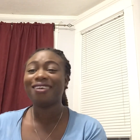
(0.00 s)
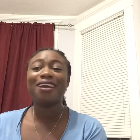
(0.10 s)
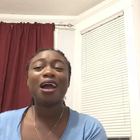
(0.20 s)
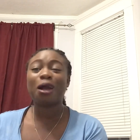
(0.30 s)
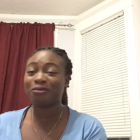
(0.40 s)

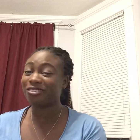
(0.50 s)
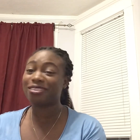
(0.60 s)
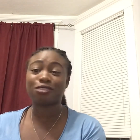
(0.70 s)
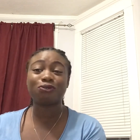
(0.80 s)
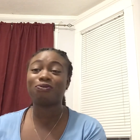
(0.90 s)
I'm just
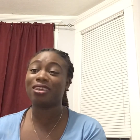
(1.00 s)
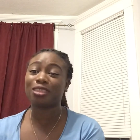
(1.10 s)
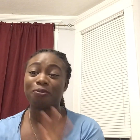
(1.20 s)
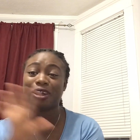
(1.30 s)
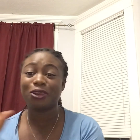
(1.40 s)
here to vent
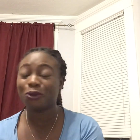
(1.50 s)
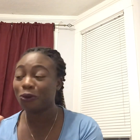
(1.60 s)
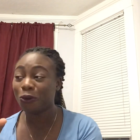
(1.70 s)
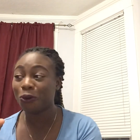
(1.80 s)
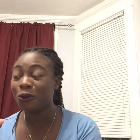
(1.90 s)
about the
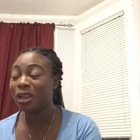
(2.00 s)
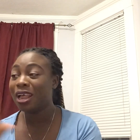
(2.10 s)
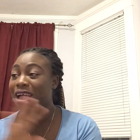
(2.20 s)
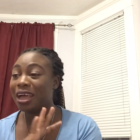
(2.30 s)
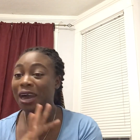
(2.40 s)
old
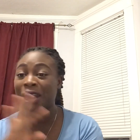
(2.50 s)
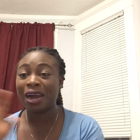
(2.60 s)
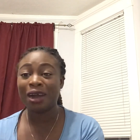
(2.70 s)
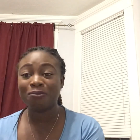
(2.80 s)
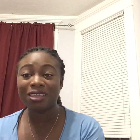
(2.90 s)

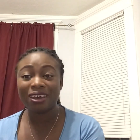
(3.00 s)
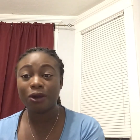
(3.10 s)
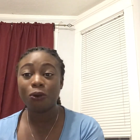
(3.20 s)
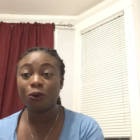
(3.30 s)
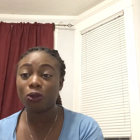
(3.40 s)

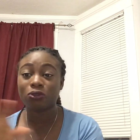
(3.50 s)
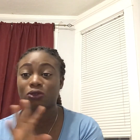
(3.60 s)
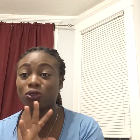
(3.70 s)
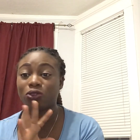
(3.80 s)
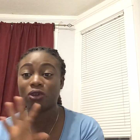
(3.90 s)

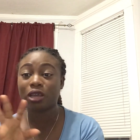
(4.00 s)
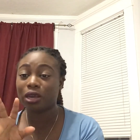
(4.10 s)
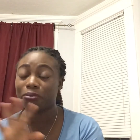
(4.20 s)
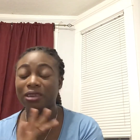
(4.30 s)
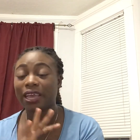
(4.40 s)

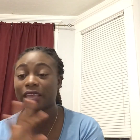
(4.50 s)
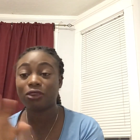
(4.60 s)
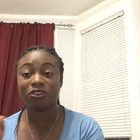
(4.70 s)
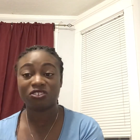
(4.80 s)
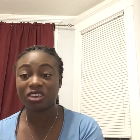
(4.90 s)
Nengi
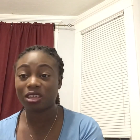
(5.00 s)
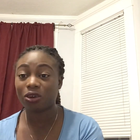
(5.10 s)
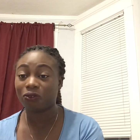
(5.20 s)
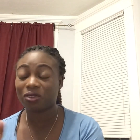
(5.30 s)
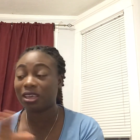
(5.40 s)
dodging
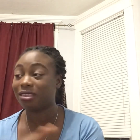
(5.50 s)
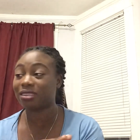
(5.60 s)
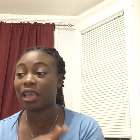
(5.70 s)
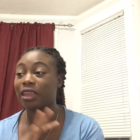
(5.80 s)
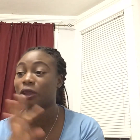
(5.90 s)
of kiss
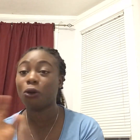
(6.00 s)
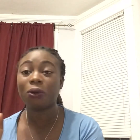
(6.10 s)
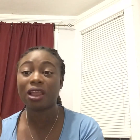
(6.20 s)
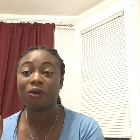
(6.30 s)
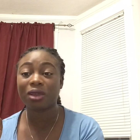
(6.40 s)
and the old
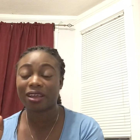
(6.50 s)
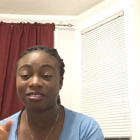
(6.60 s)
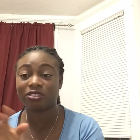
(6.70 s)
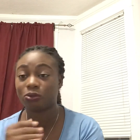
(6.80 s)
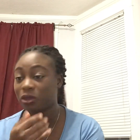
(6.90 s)
Erica
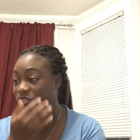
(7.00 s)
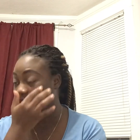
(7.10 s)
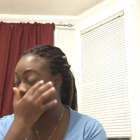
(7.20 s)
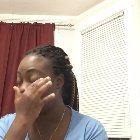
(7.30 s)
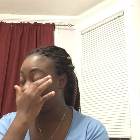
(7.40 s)

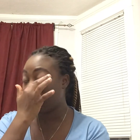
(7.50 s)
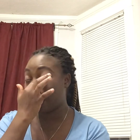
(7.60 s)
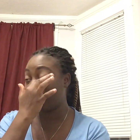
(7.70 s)
situation I